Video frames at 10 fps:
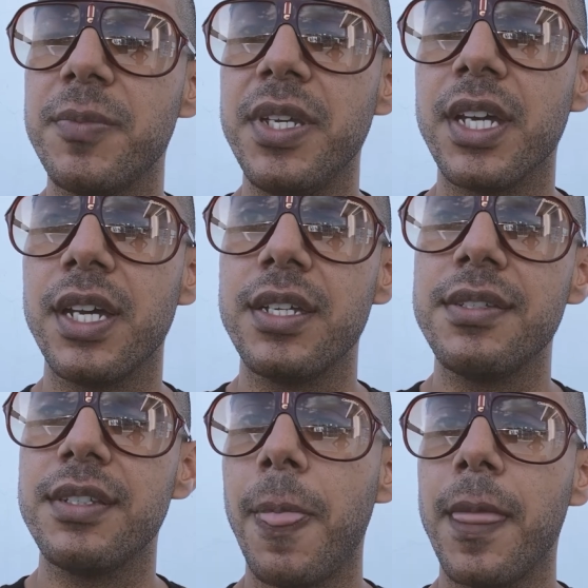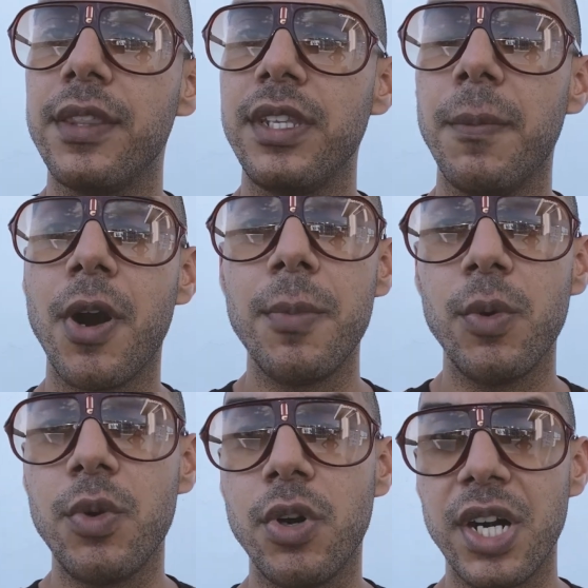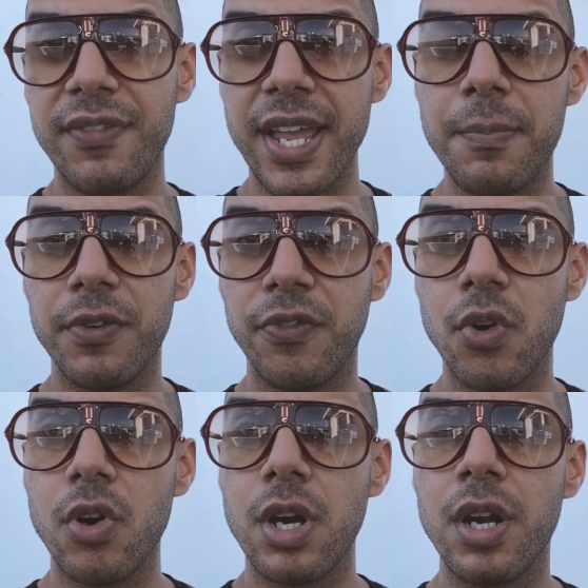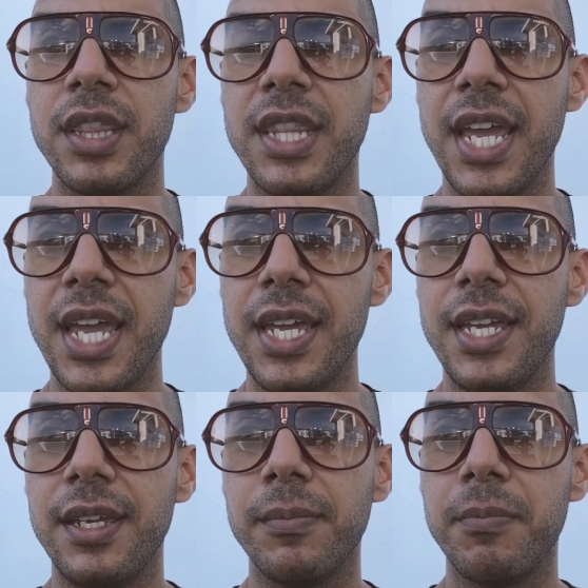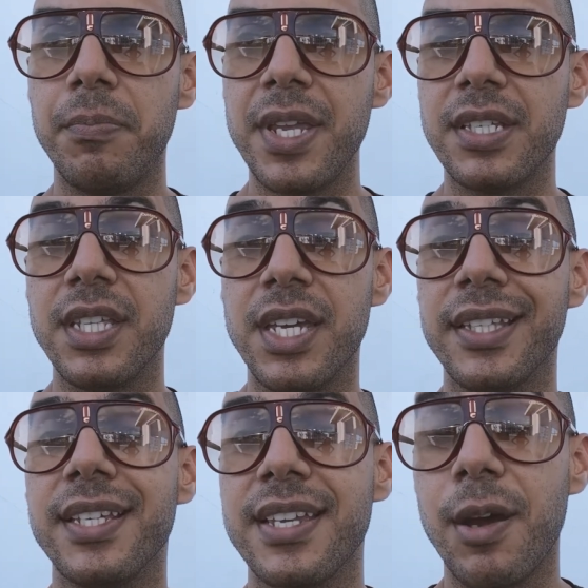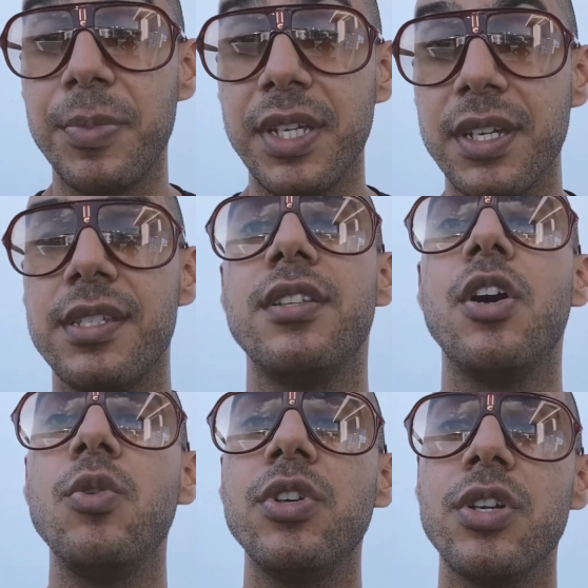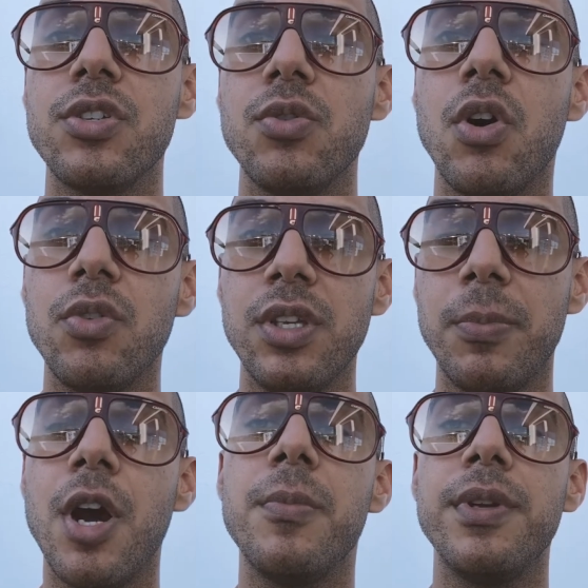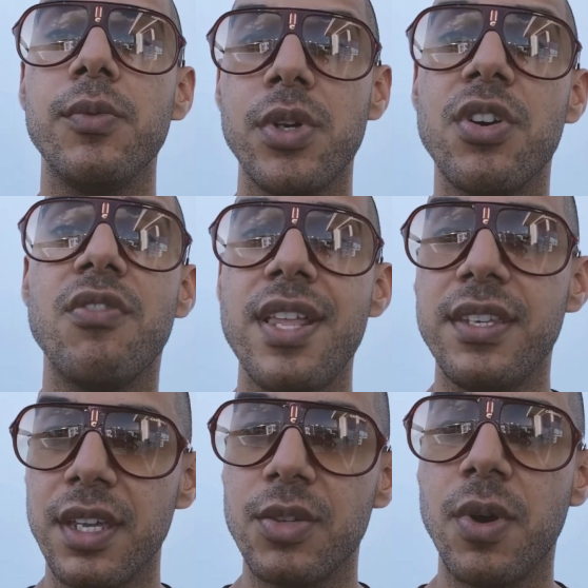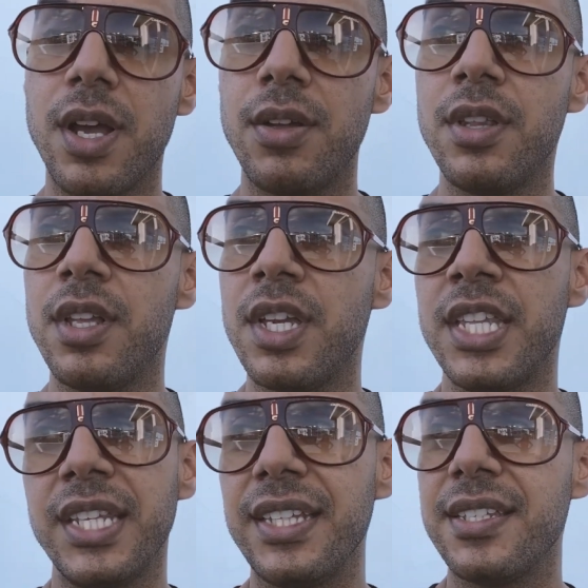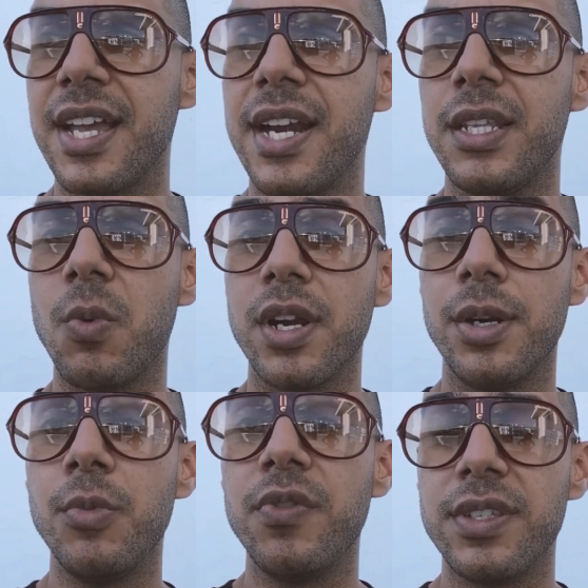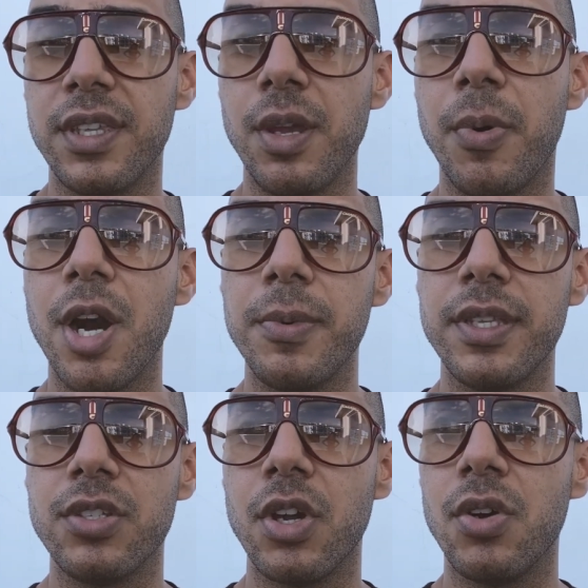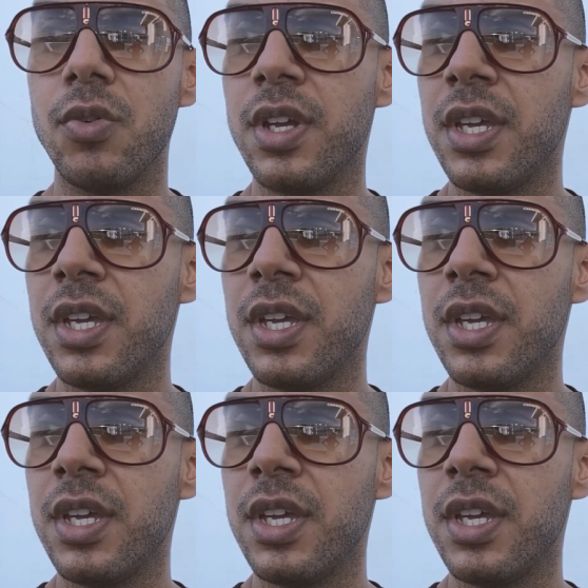because the apartment we were living at before, they basically kicked us out because the owners who owned the apartment, we were renting as well, they decided they wanted to move into the apartment. So